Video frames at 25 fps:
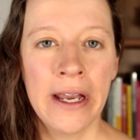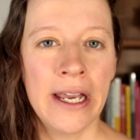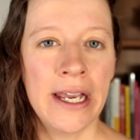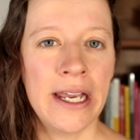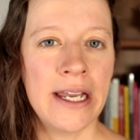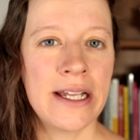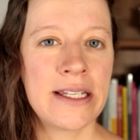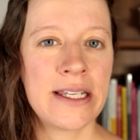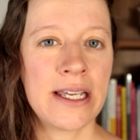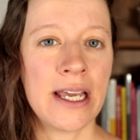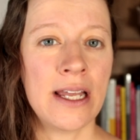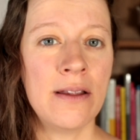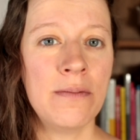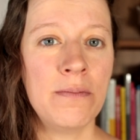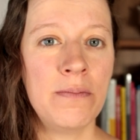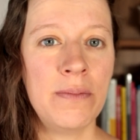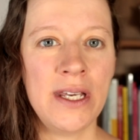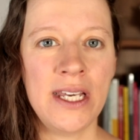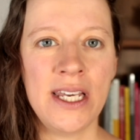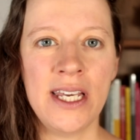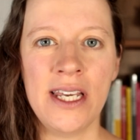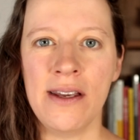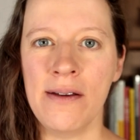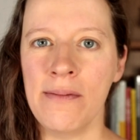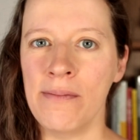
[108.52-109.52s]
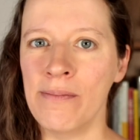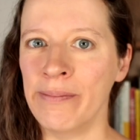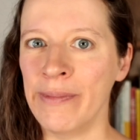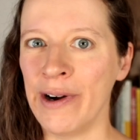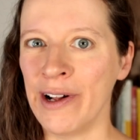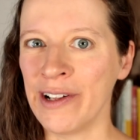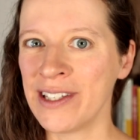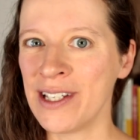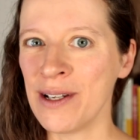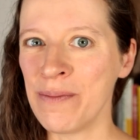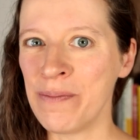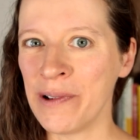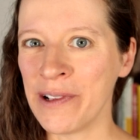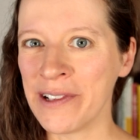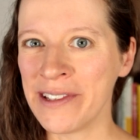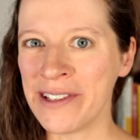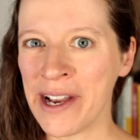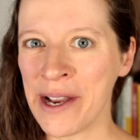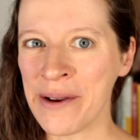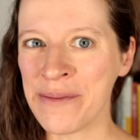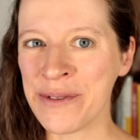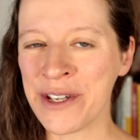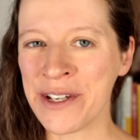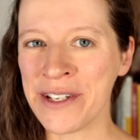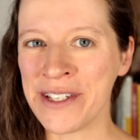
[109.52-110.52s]
It can be multiple
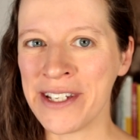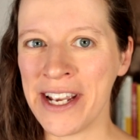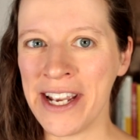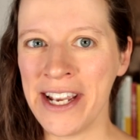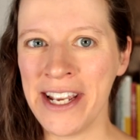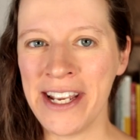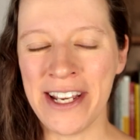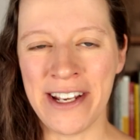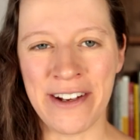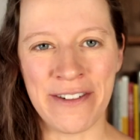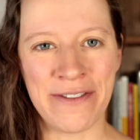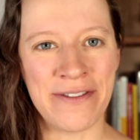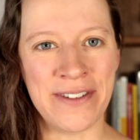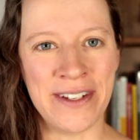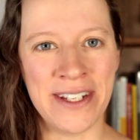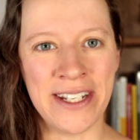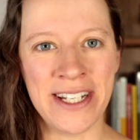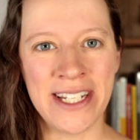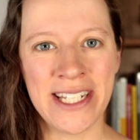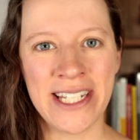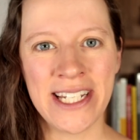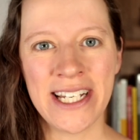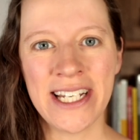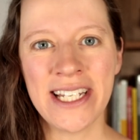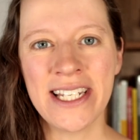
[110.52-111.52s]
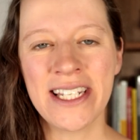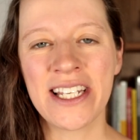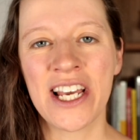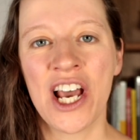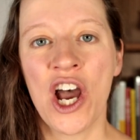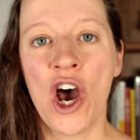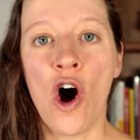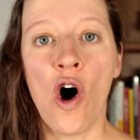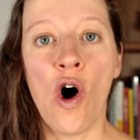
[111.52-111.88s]
times a day if needed,